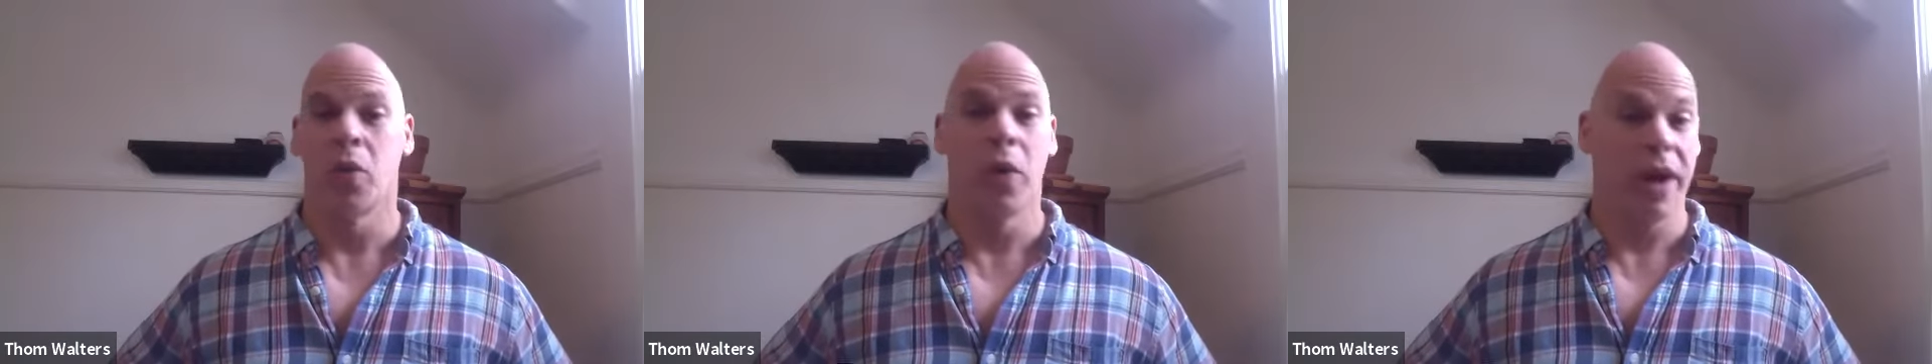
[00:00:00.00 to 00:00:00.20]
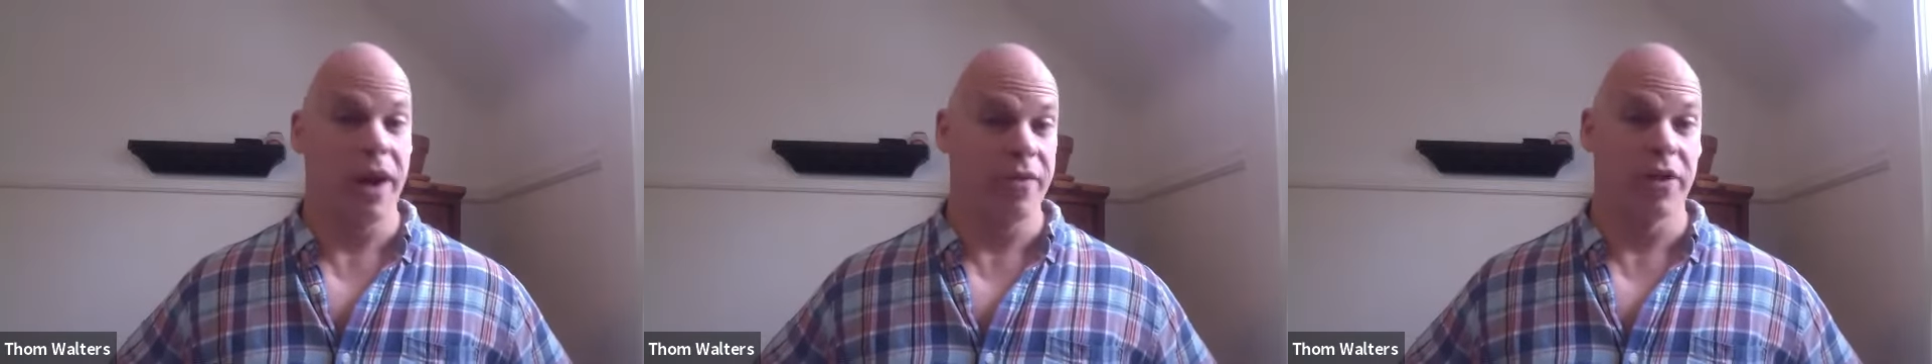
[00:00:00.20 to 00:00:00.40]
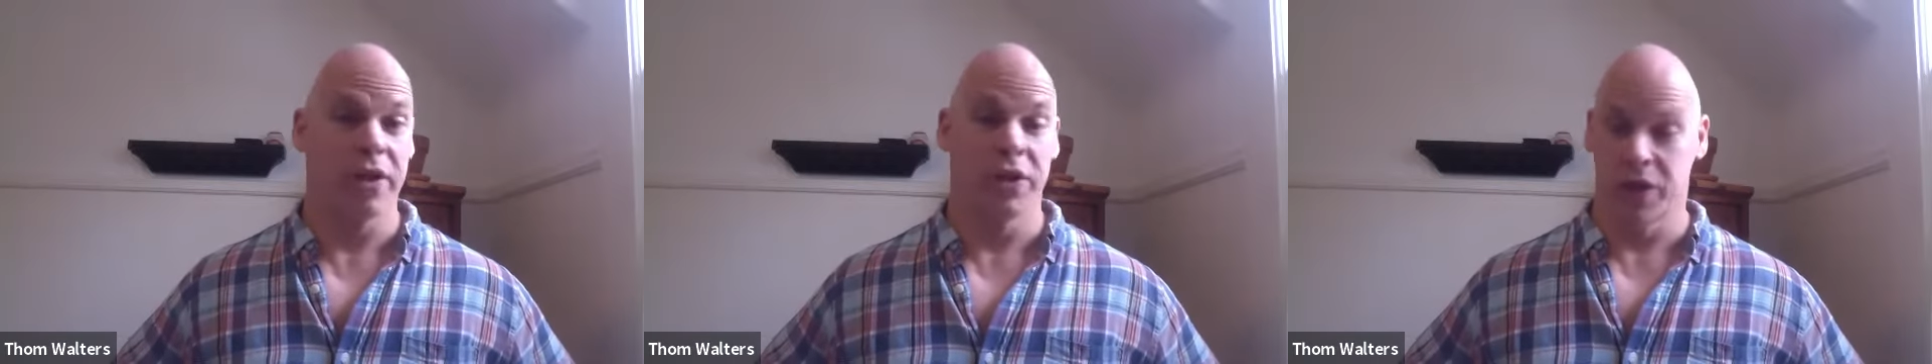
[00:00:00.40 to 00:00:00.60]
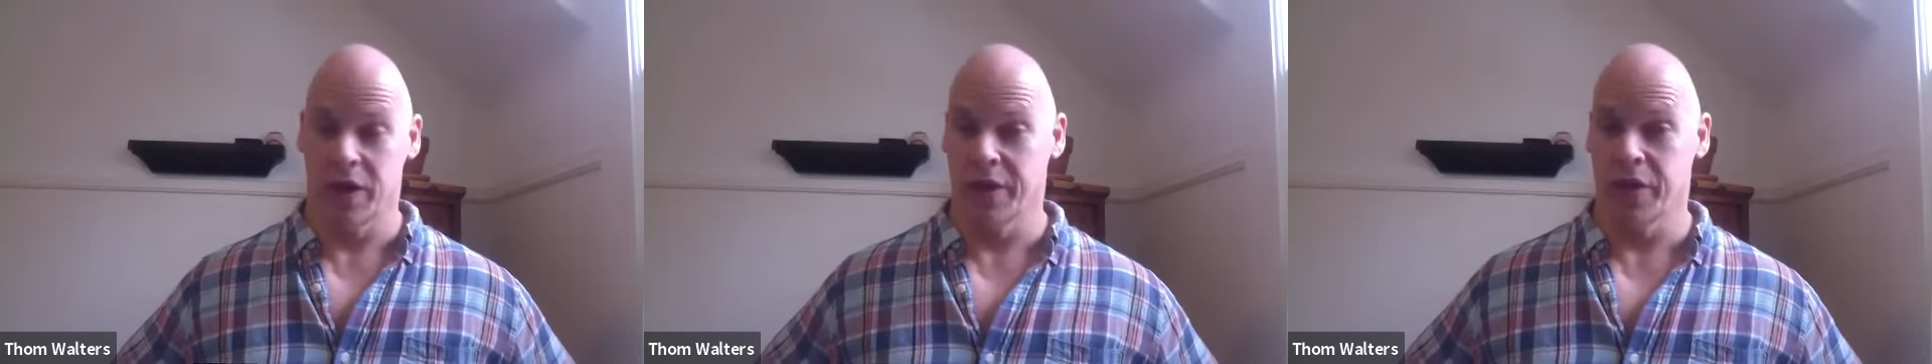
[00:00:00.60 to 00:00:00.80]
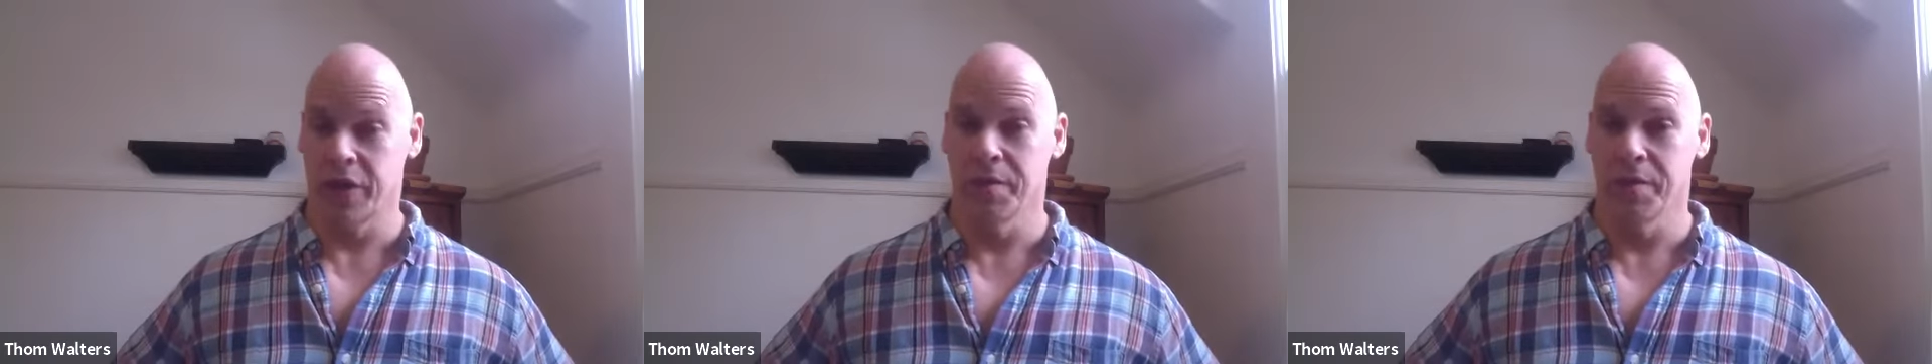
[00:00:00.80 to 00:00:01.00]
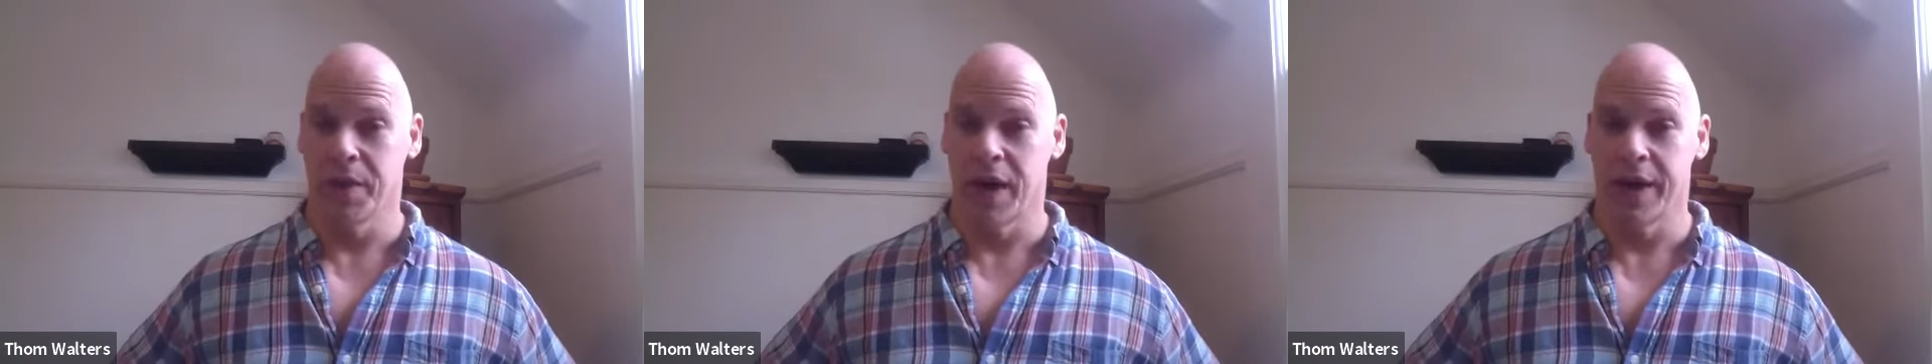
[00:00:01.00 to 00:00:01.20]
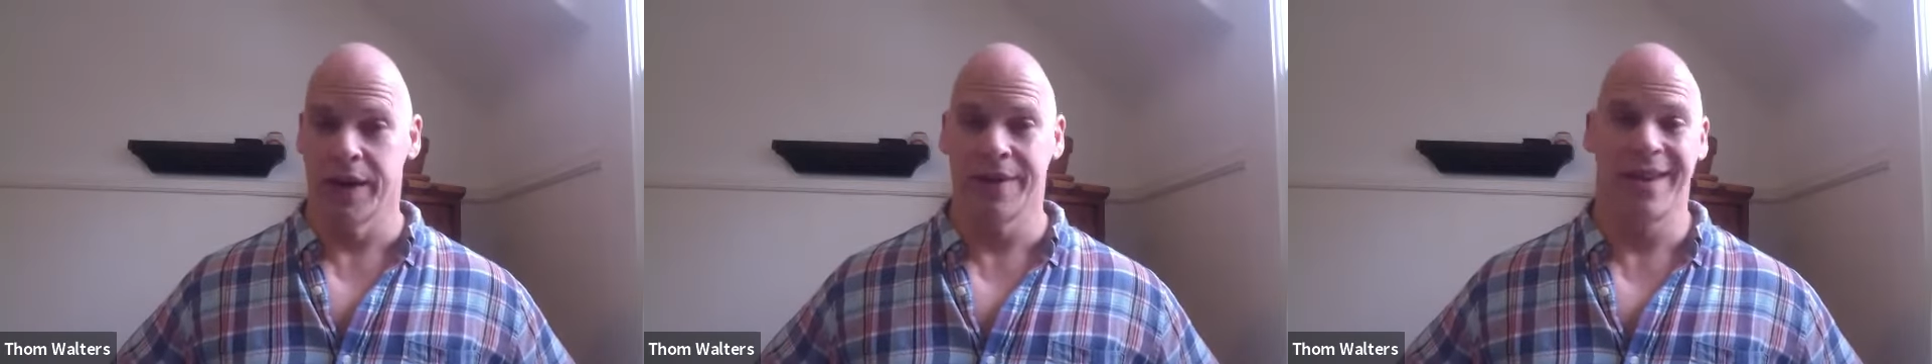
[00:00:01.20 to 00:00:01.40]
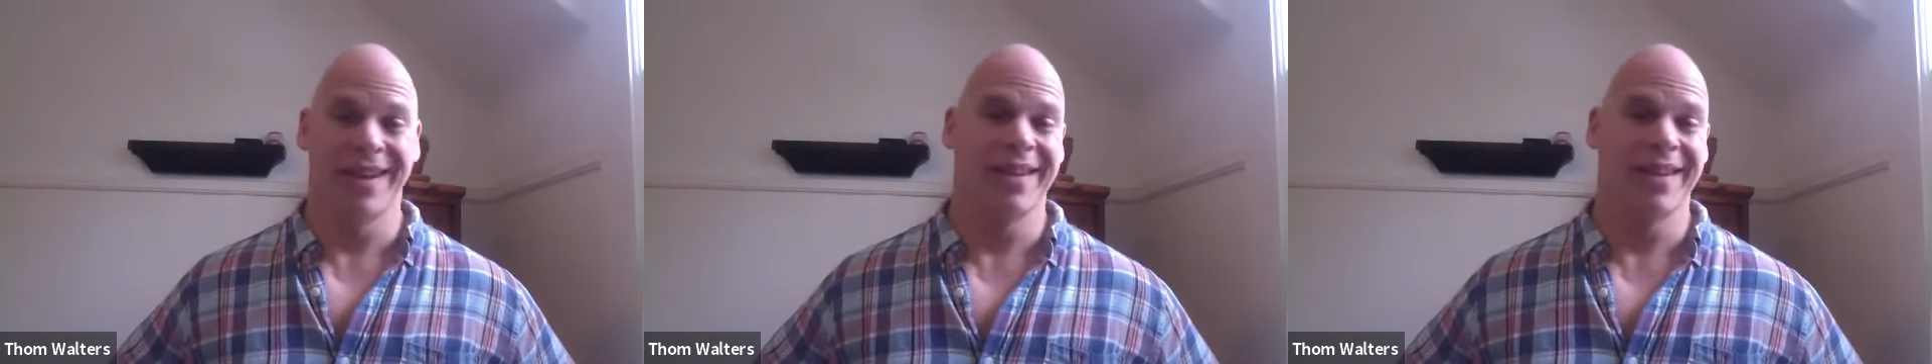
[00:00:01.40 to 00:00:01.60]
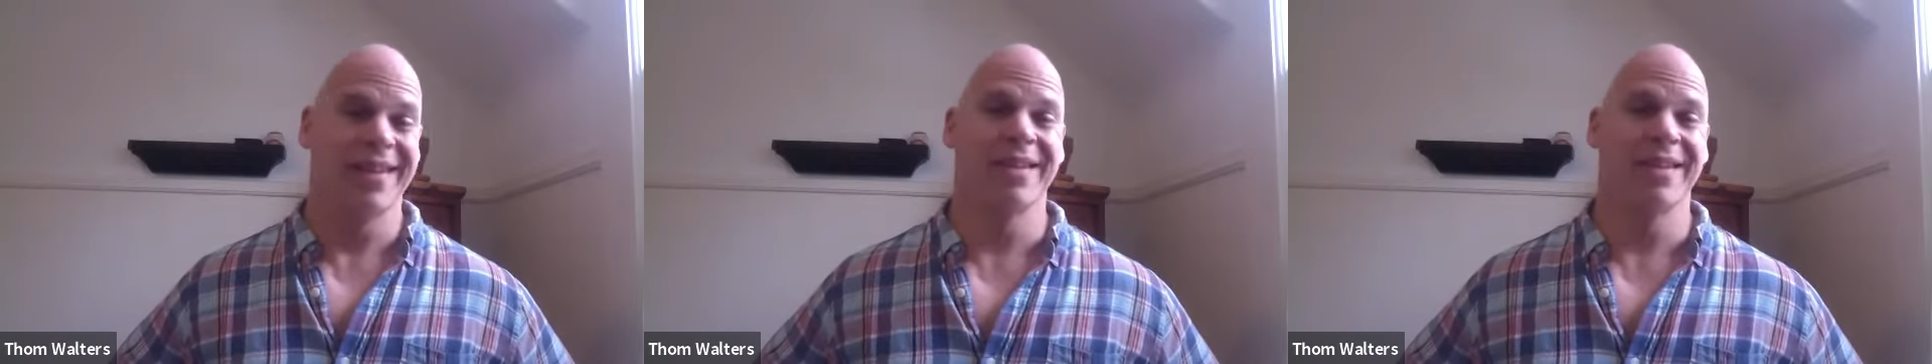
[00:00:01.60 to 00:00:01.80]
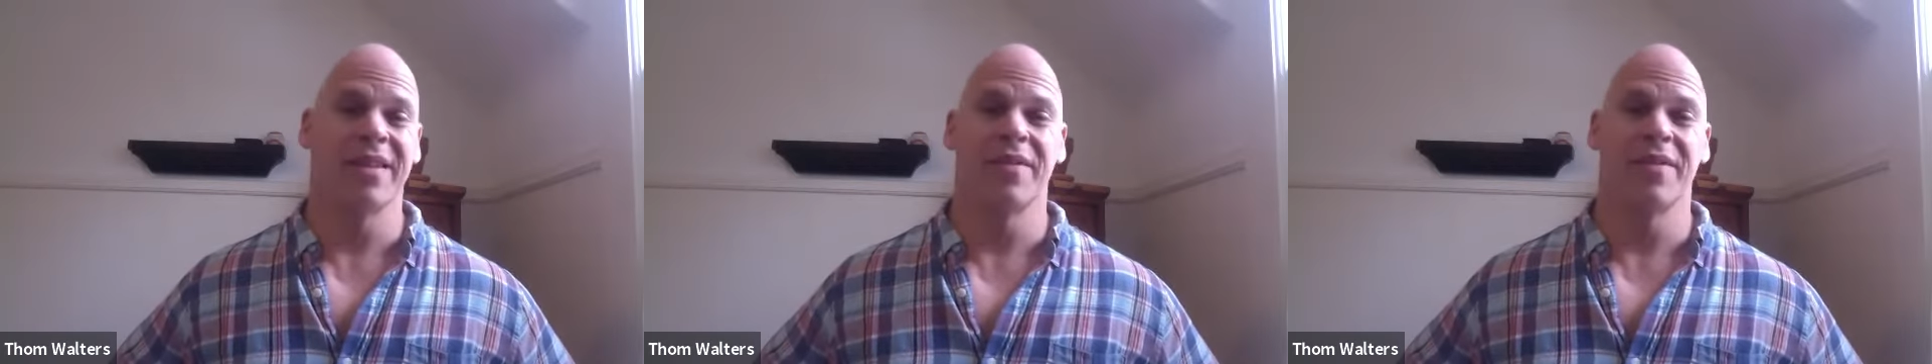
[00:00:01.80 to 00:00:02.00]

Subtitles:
whatever is on your mind, and in the